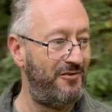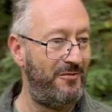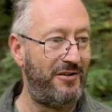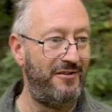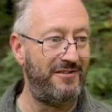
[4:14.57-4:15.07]

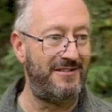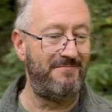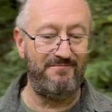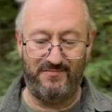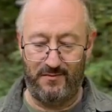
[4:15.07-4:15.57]
because
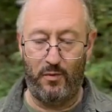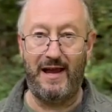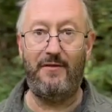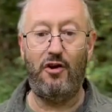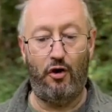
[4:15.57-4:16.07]
we
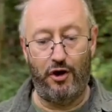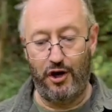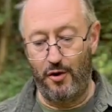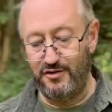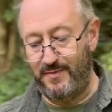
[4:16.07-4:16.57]
have a lot of
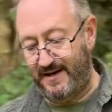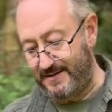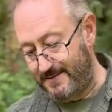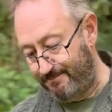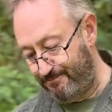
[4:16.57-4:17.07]
nose pickers.